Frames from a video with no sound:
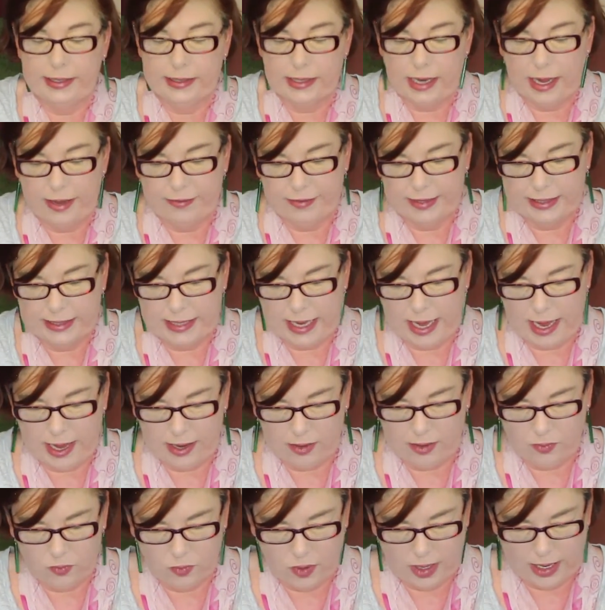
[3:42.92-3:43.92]
Davies
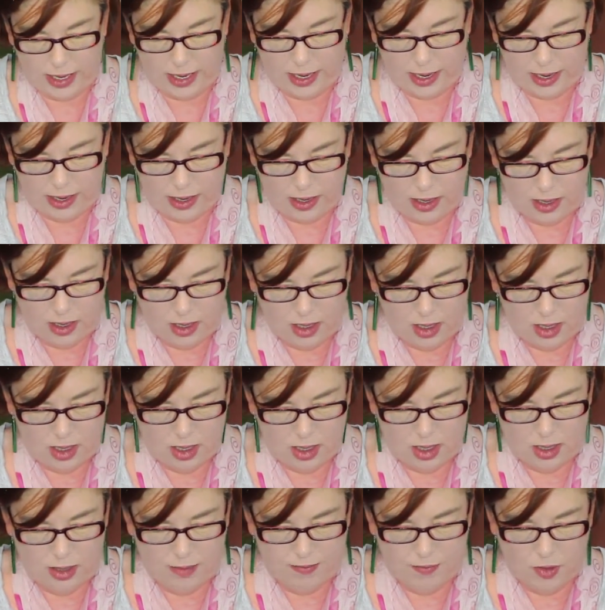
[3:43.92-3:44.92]
hat where,
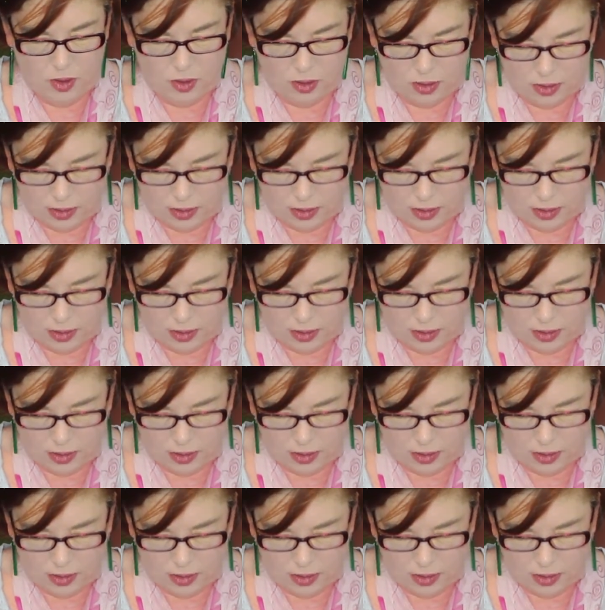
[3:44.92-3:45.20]
oh,